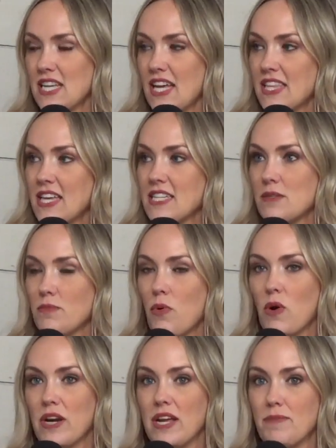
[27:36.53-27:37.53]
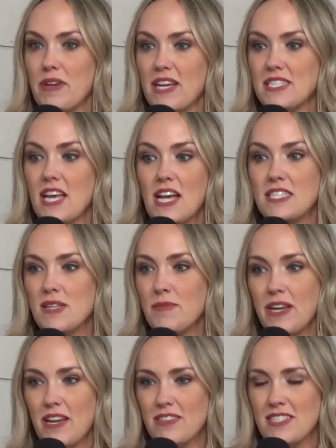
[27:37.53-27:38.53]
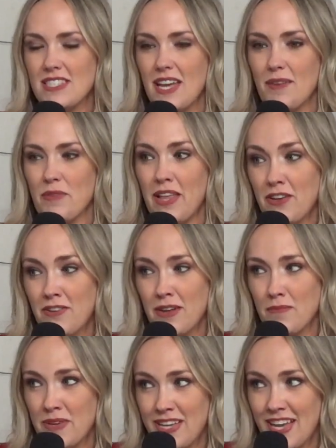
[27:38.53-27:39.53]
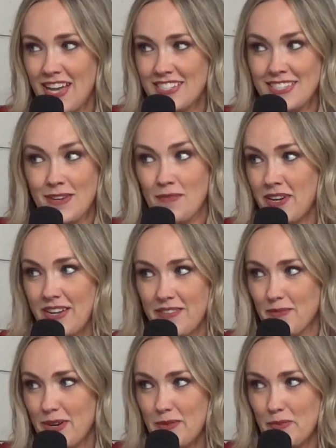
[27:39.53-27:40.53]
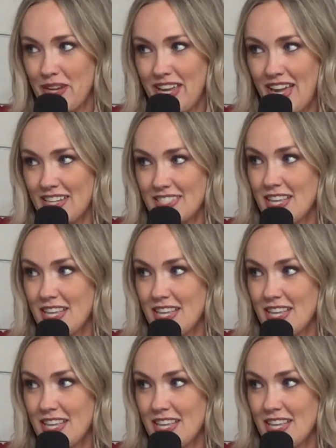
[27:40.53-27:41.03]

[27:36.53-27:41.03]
I think it's important because somebody else is like you're like big cats. Like I'm not giving money to big cats.